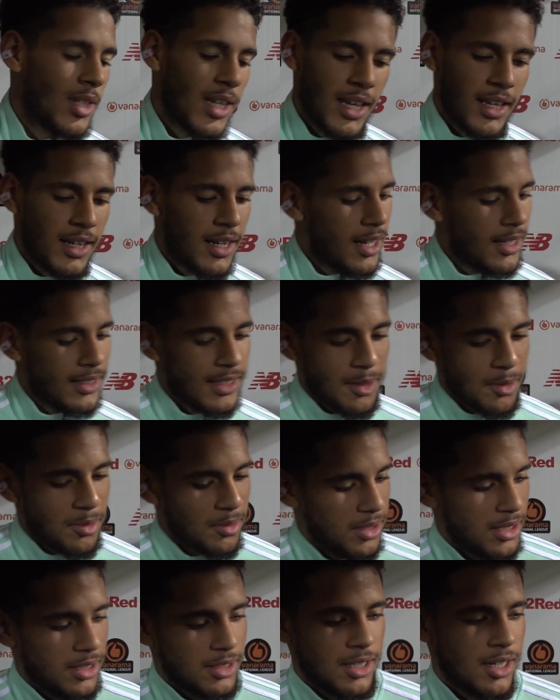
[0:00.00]
Yeah, no,
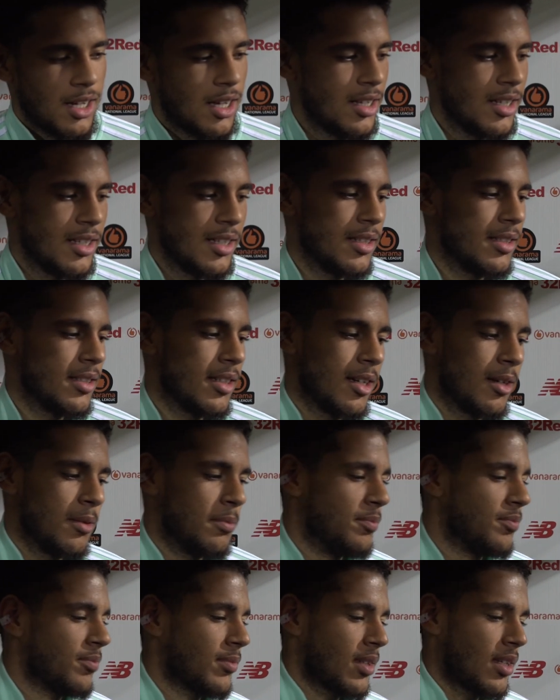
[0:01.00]
definitely delighted.
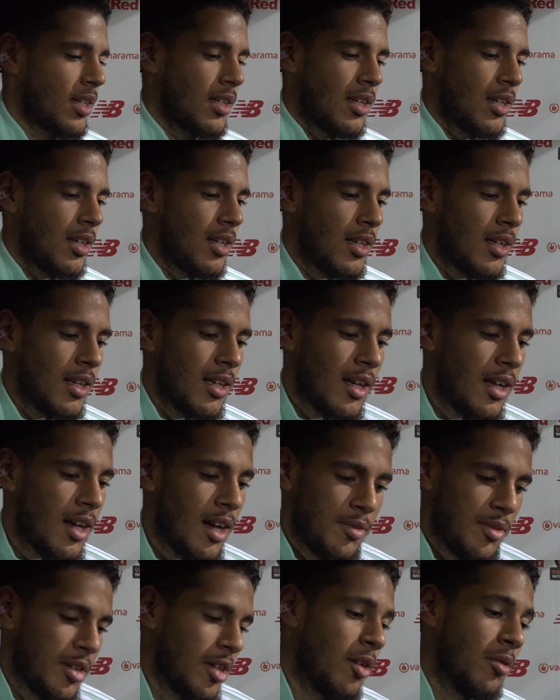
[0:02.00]

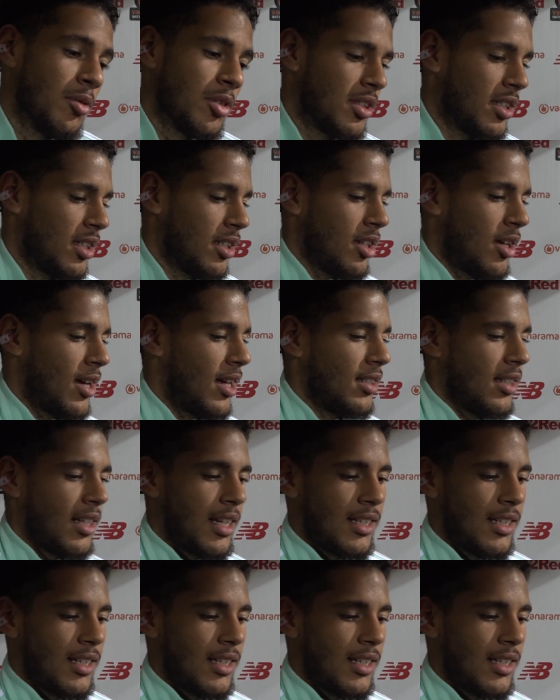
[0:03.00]
I think obviously, you know,